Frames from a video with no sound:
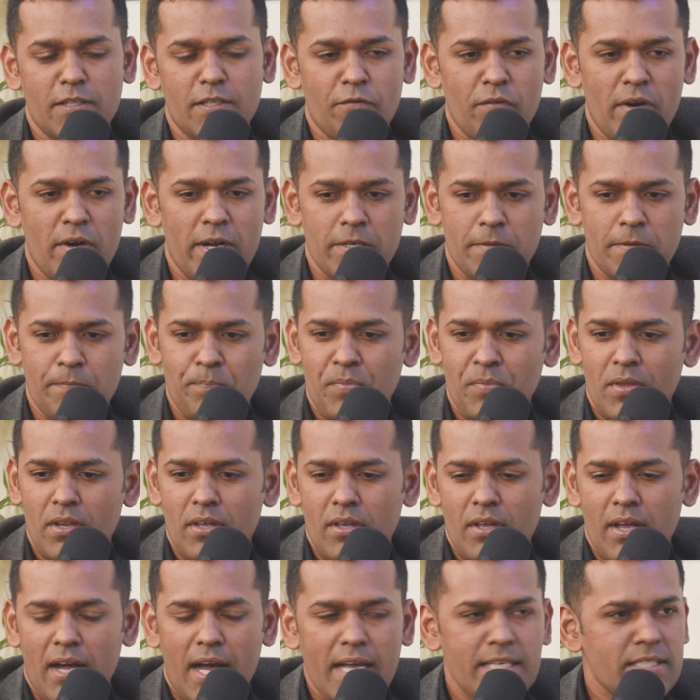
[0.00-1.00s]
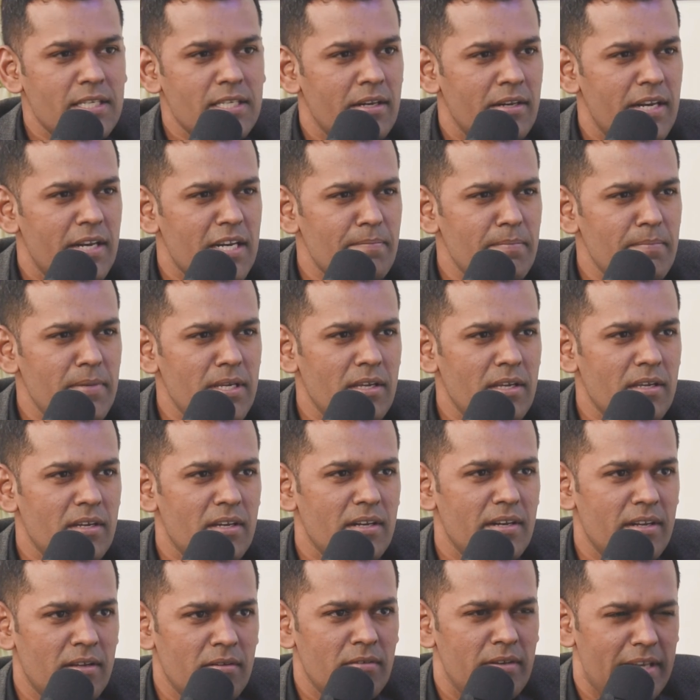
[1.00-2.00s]
the front. I said, let me
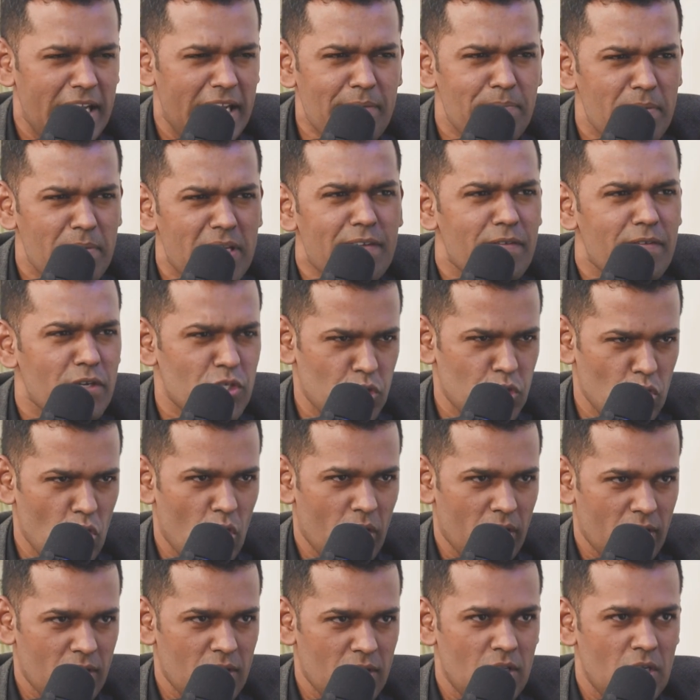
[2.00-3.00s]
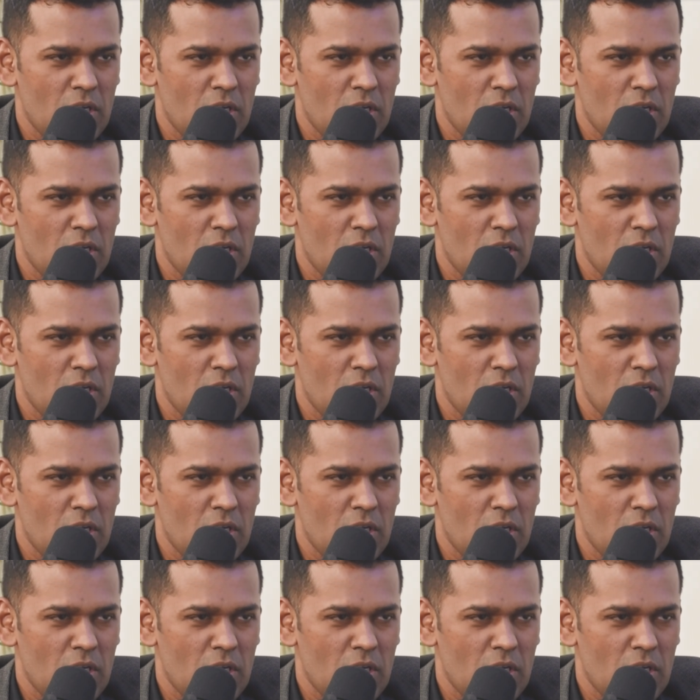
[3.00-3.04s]
give a shot.